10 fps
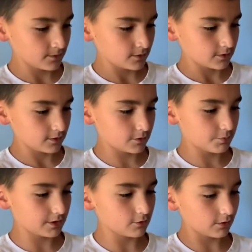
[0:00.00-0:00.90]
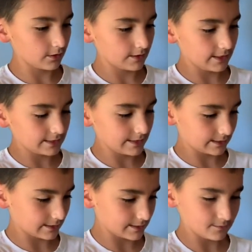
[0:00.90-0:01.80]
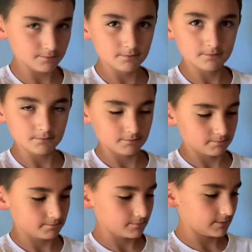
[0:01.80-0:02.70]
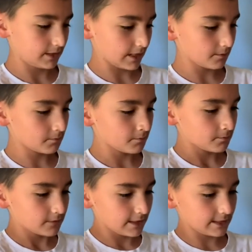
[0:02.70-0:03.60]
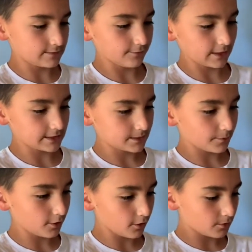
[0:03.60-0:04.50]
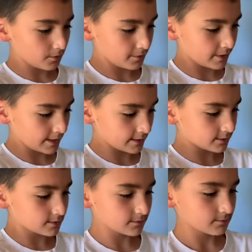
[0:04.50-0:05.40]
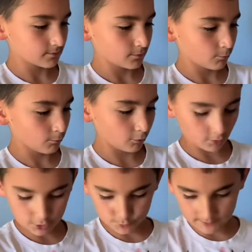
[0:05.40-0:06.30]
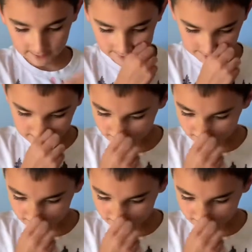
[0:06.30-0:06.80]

So he's pretty cool. He has like this, yeah. He has flexible things, orange pants.